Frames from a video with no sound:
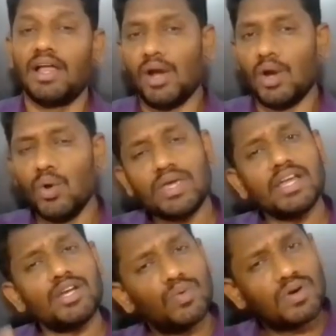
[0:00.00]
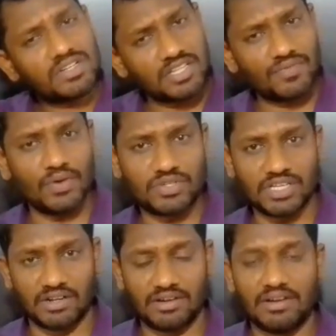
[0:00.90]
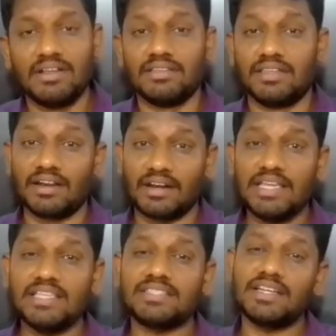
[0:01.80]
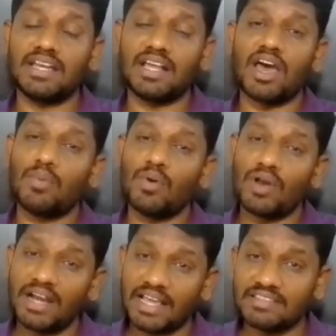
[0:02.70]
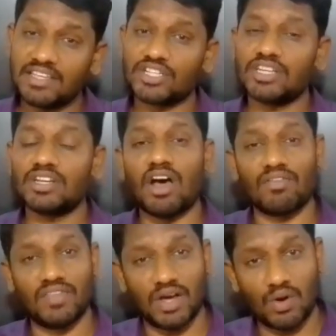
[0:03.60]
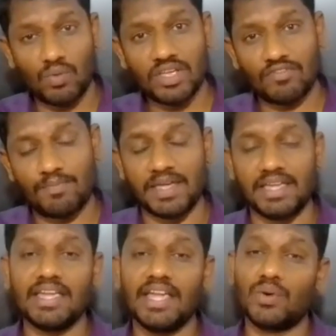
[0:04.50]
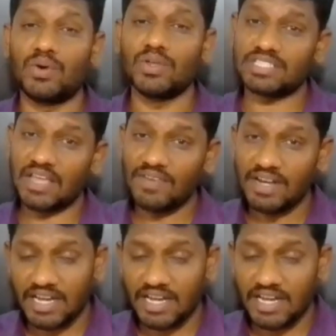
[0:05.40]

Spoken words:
Looking towards the future, the recent corporatization of the OFB into 7